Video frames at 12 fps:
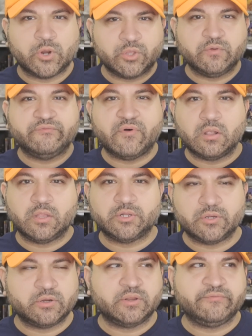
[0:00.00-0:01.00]
you fall
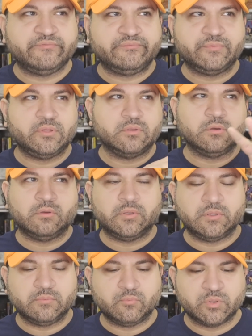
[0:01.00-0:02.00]
under, and you know,
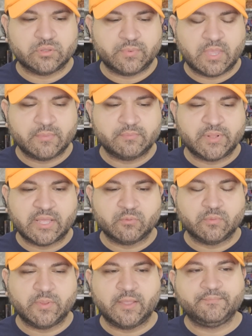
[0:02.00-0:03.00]
and what the payment
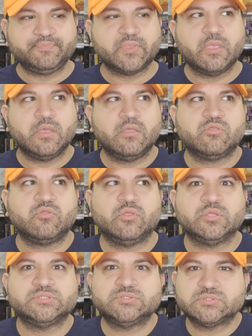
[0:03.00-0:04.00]
plan would be. So
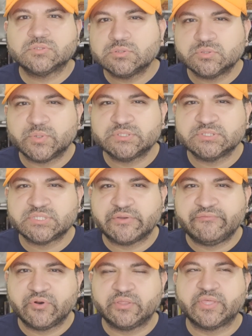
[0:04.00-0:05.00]
the school tuition is
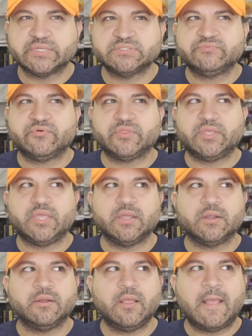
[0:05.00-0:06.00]
like $40,000 for the
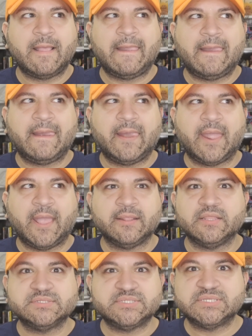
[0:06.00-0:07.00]
year,
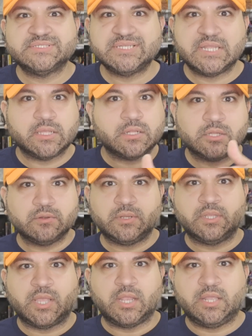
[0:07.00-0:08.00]
and this isn't
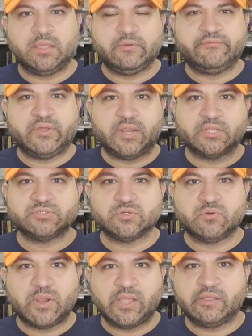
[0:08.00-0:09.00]
including any financial
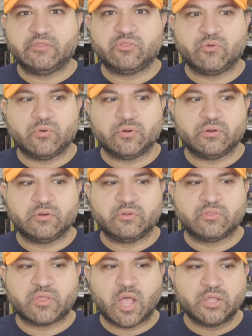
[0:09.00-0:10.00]
grants or
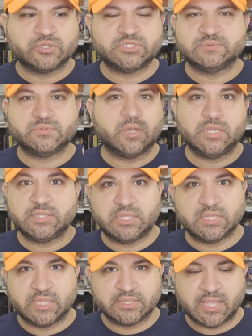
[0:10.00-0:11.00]
scholarships or
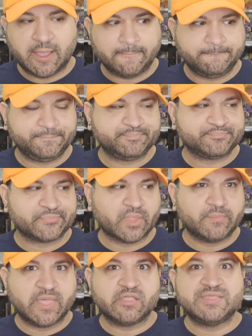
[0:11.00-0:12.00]
anything like that,
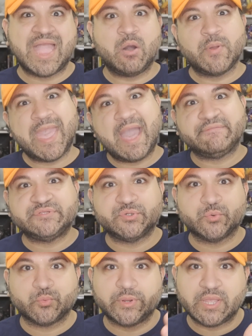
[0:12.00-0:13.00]
because now we have
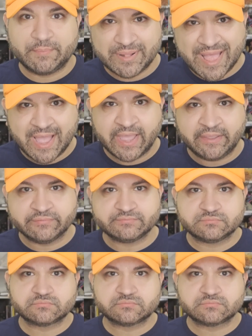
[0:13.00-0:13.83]
to reapply